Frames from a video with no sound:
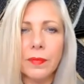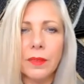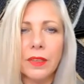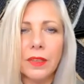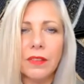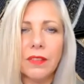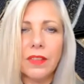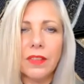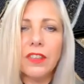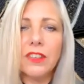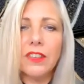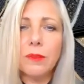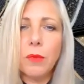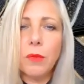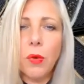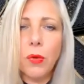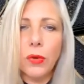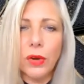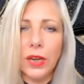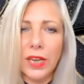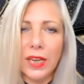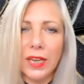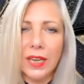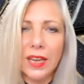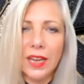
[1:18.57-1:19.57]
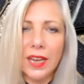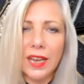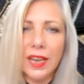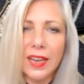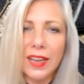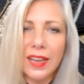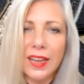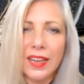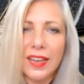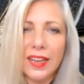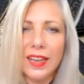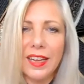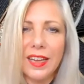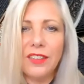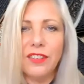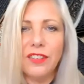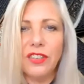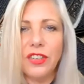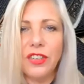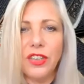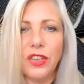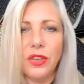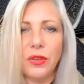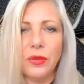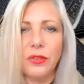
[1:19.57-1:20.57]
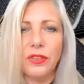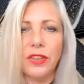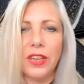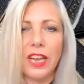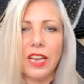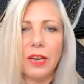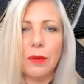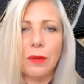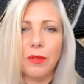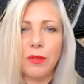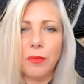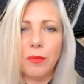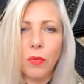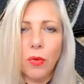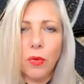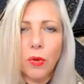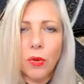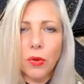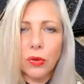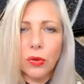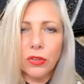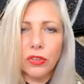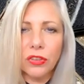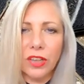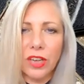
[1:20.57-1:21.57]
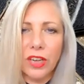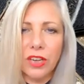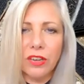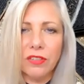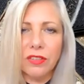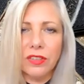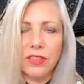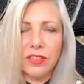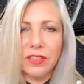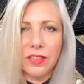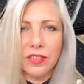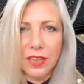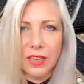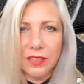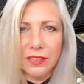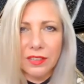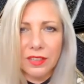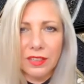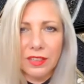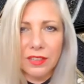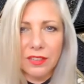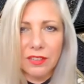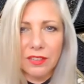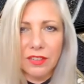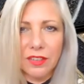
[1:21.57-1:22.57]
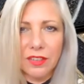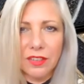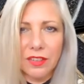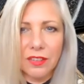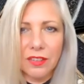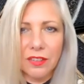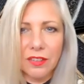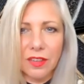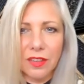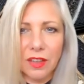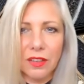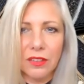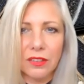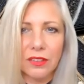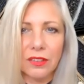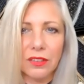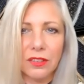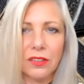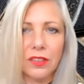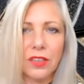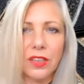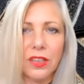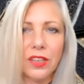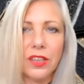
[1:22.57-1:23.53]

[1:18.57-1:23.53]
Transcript: This morning, it's a new day with more sacred sightings to discuss.